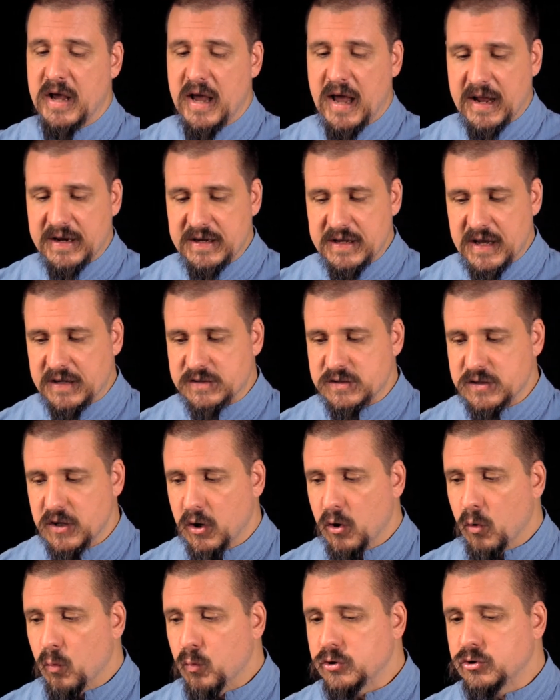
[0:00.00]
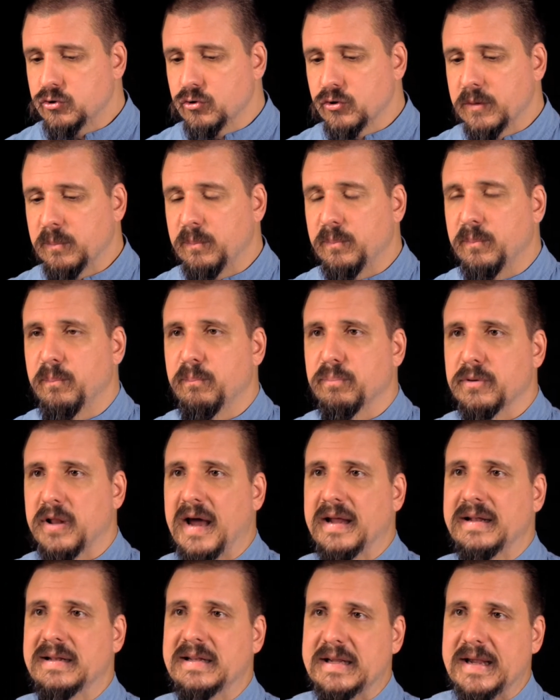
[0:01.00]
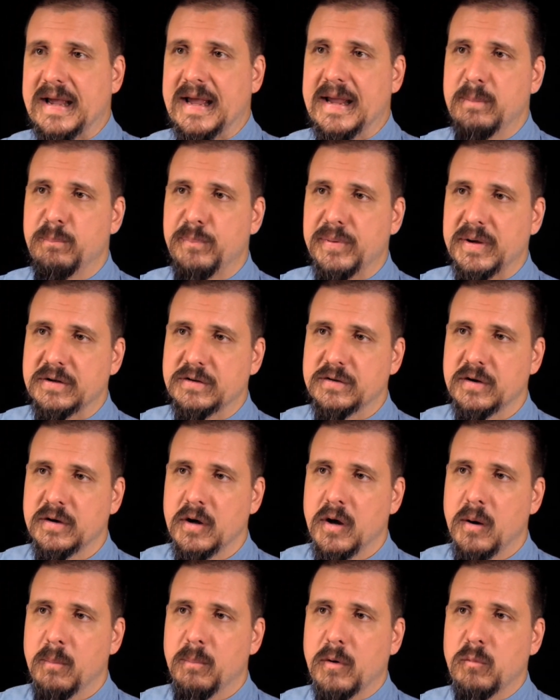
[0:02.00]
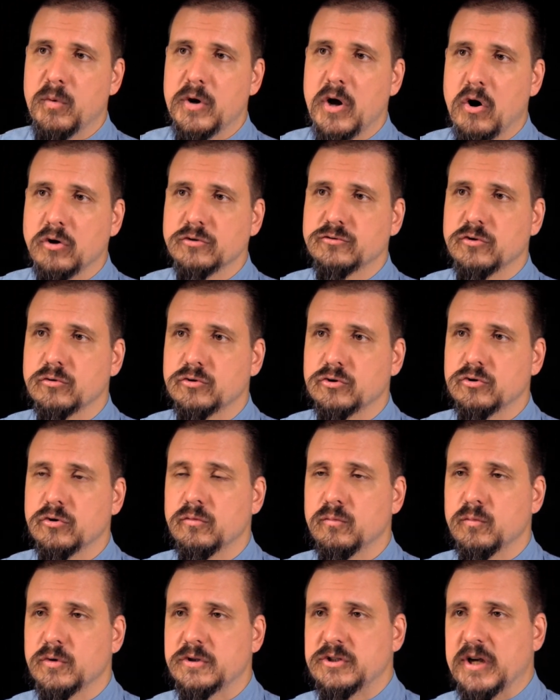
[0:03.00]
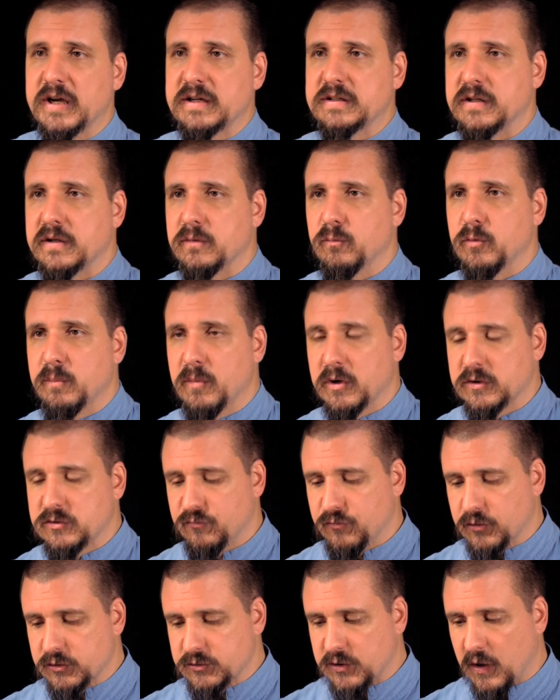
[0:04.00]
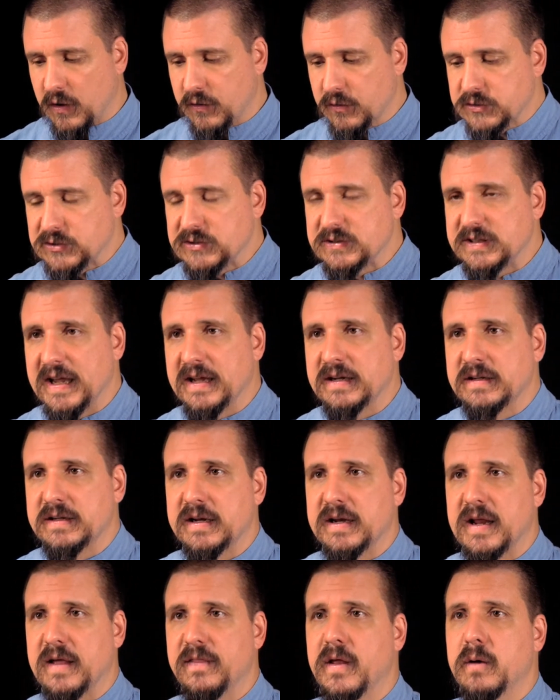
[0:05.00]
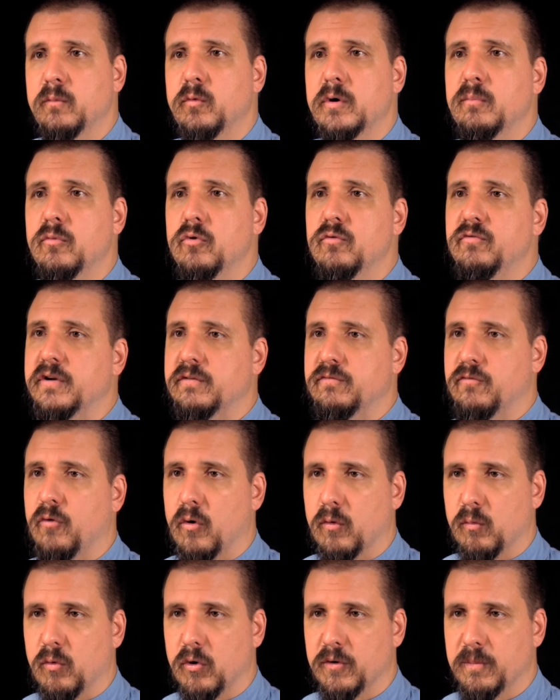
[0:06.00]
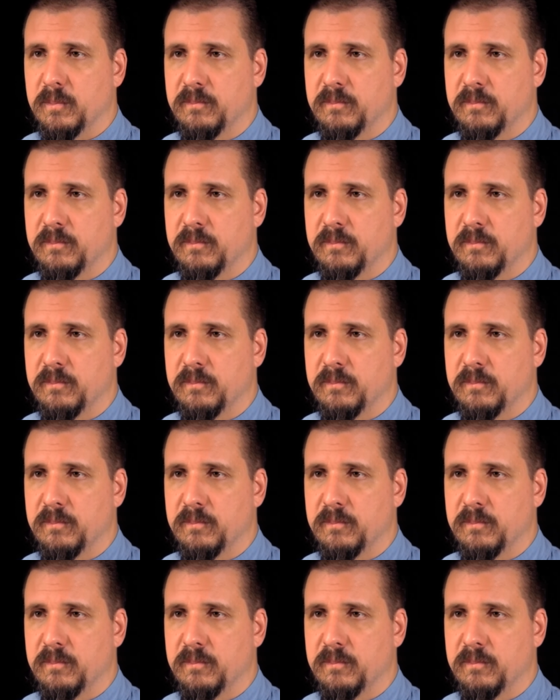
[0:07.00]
And yes, we shouldn't blindly ape it, but we also shouldn't reject it. We must first understand it and then we move it forward.